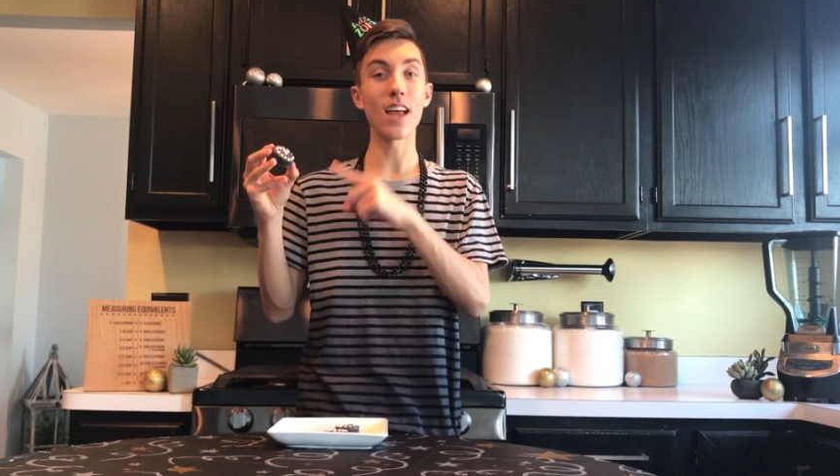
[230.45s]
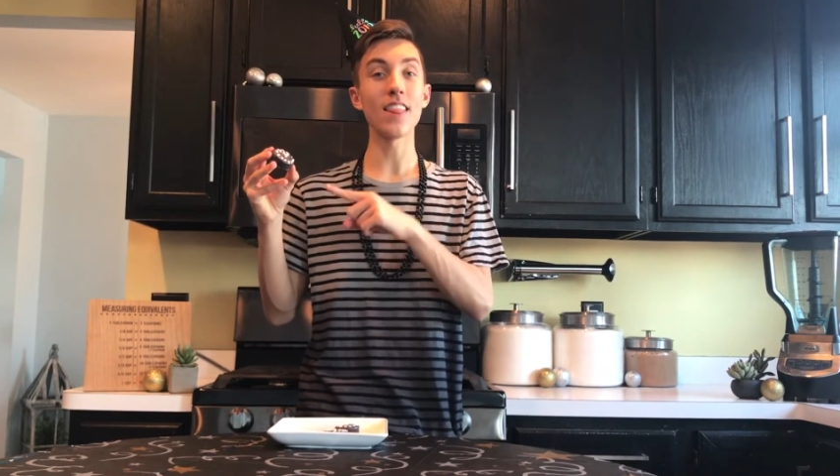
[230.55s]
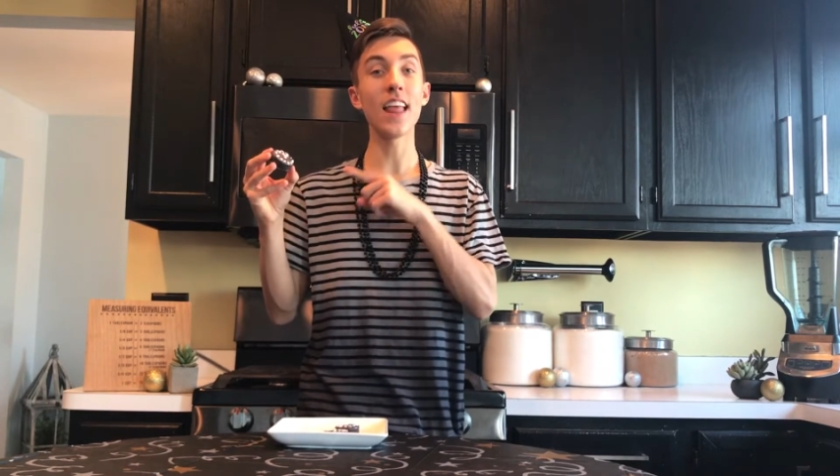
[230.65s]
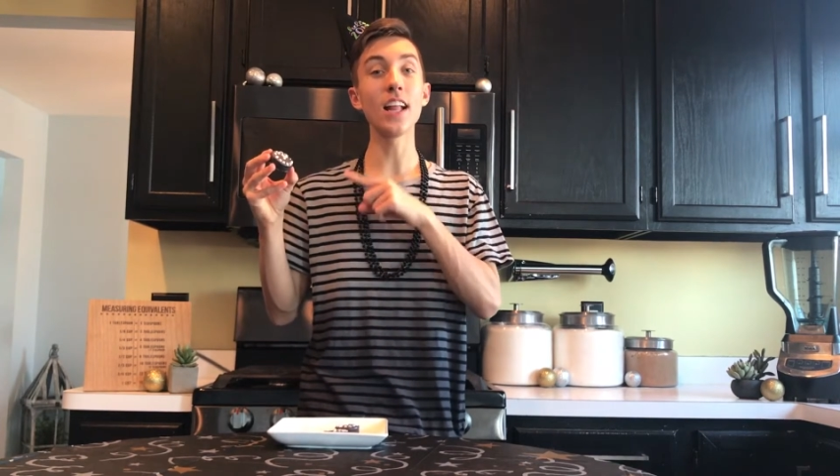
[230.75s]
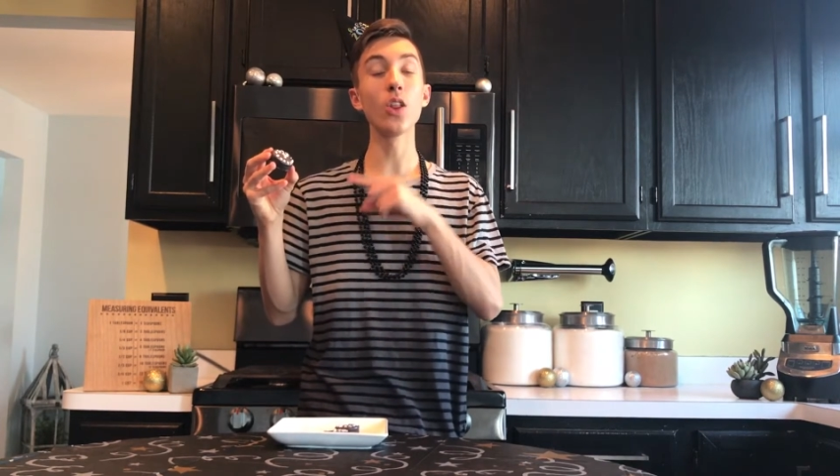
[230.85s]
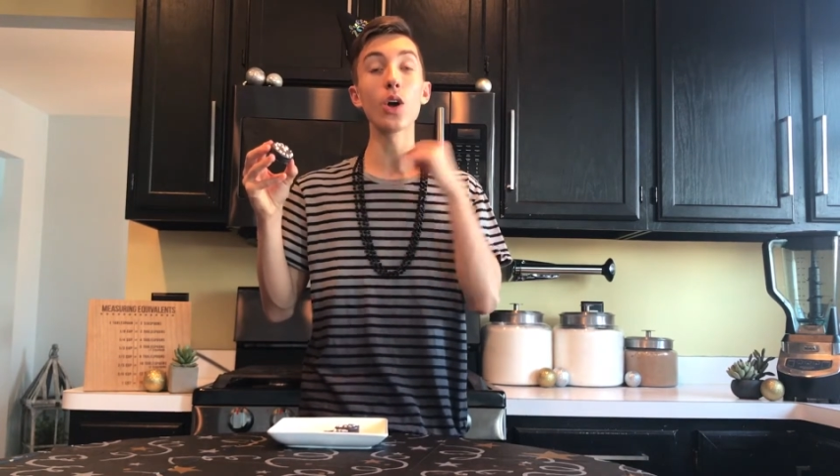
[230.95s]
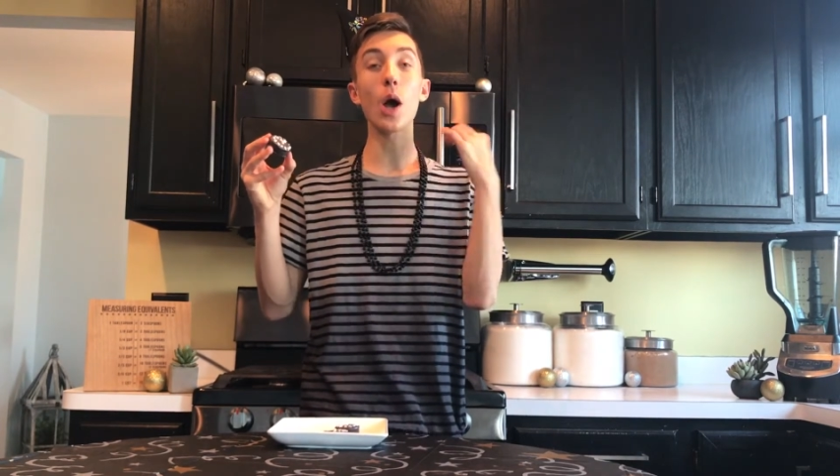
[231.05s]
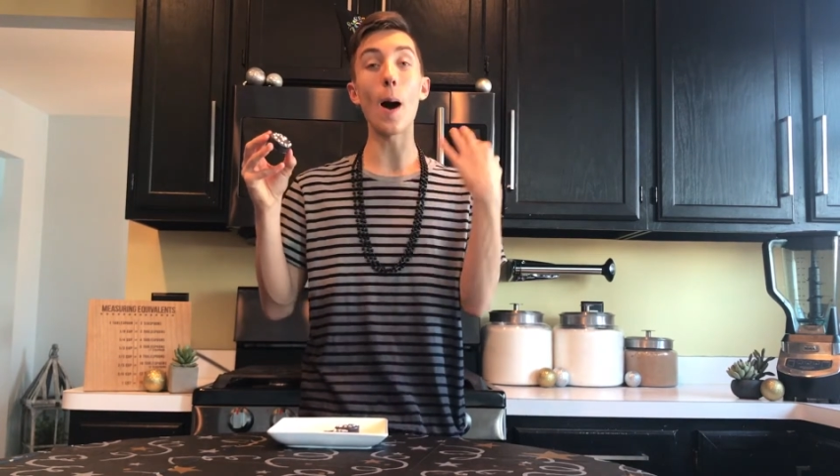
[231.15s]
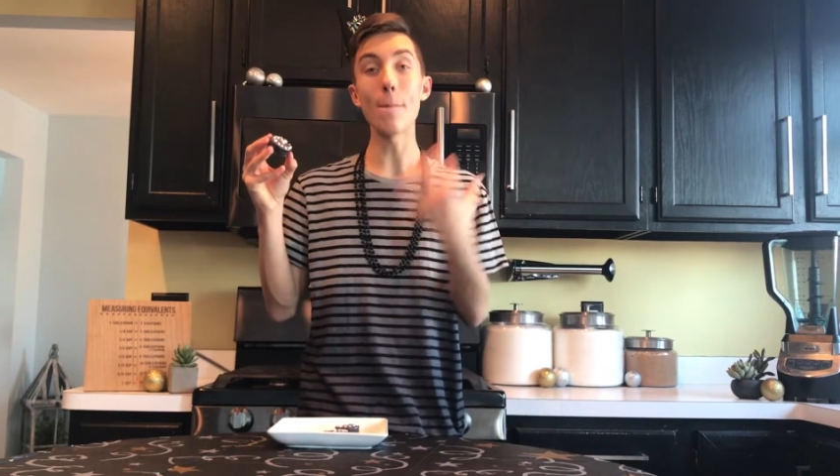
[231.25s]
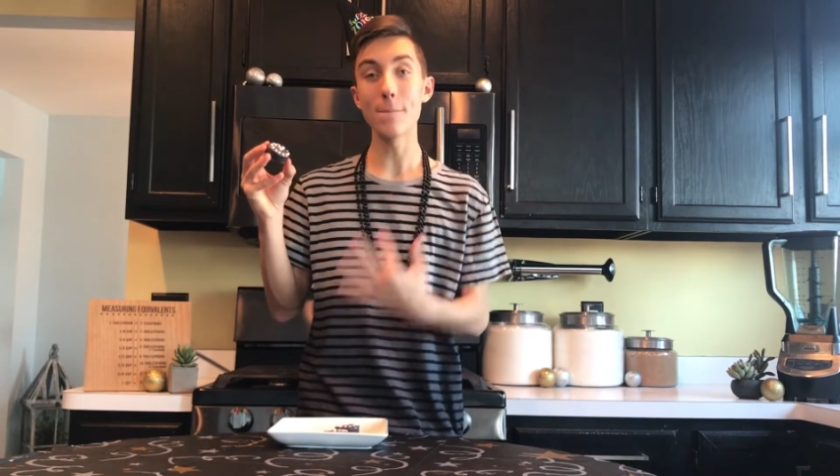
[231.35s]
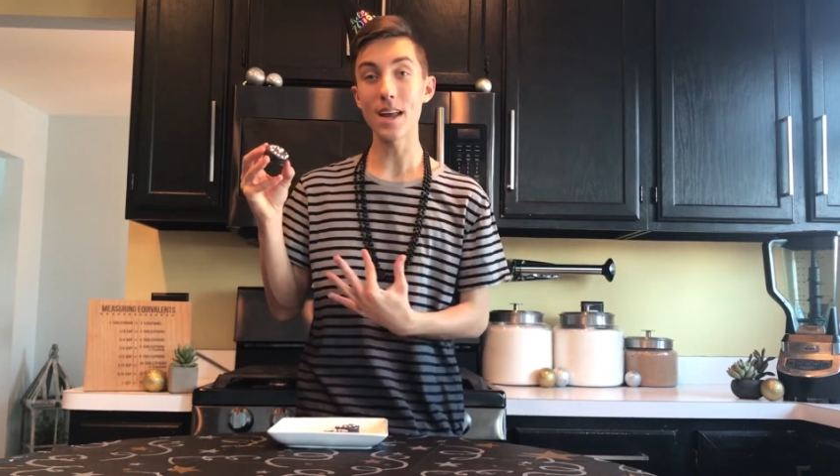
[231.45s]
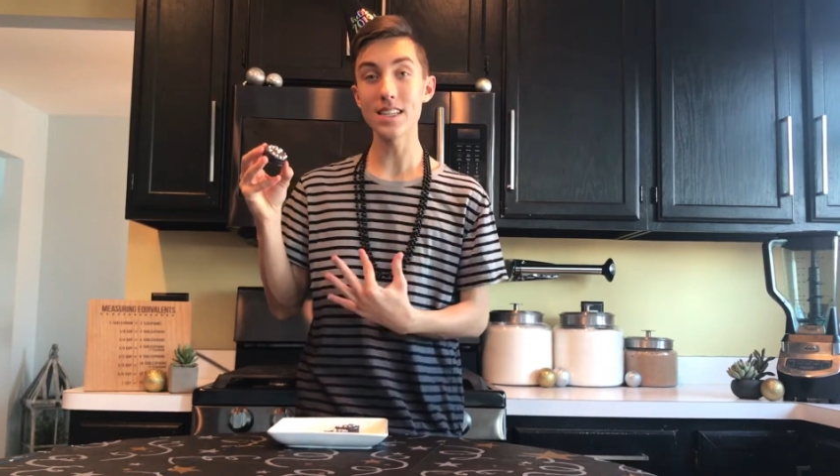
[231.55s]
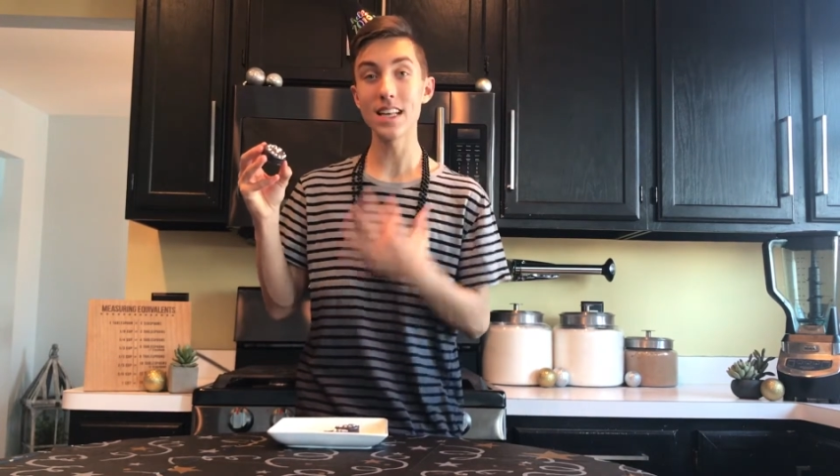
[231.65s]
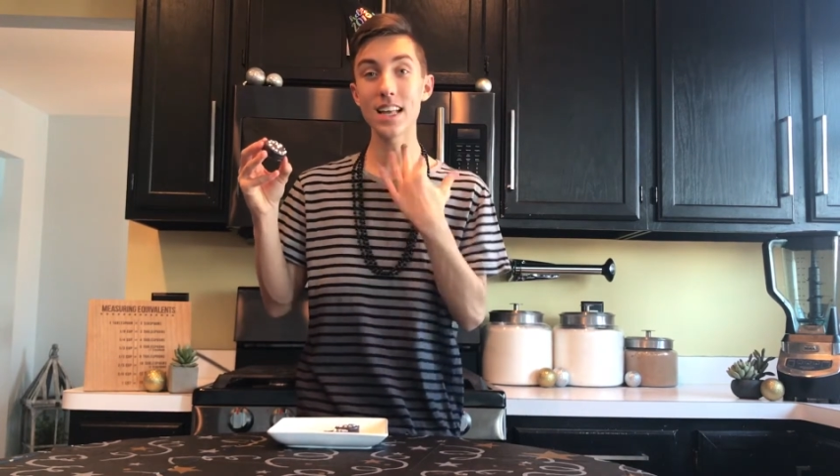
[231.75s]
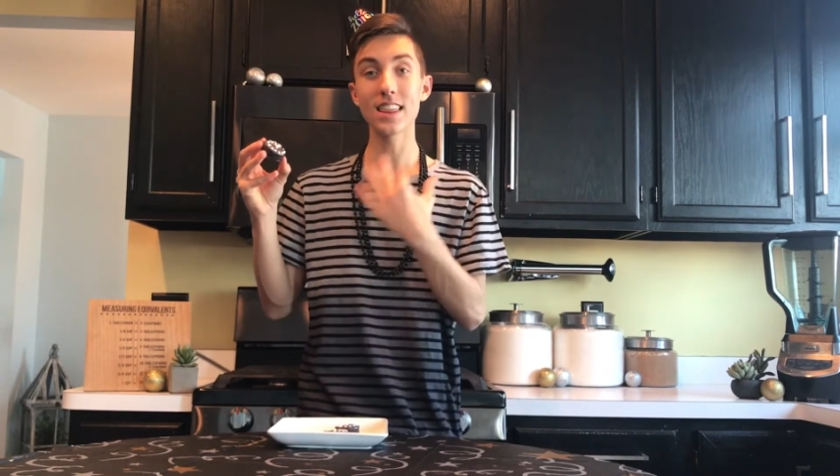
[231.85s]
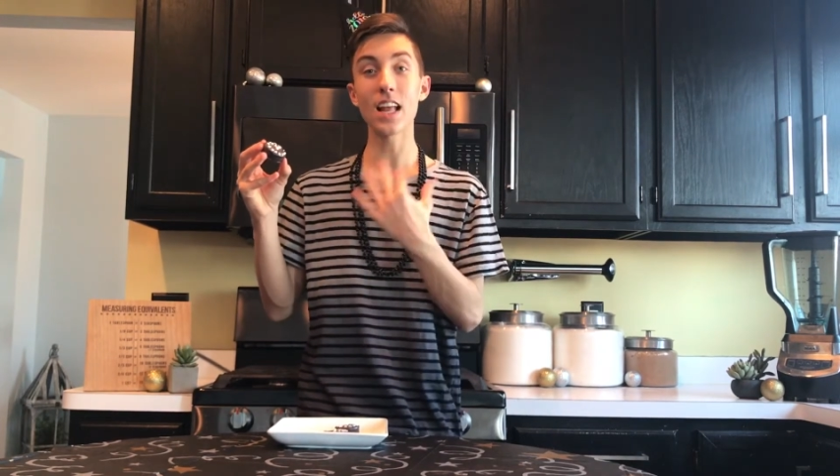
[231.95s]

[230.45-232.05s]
and they look amazing.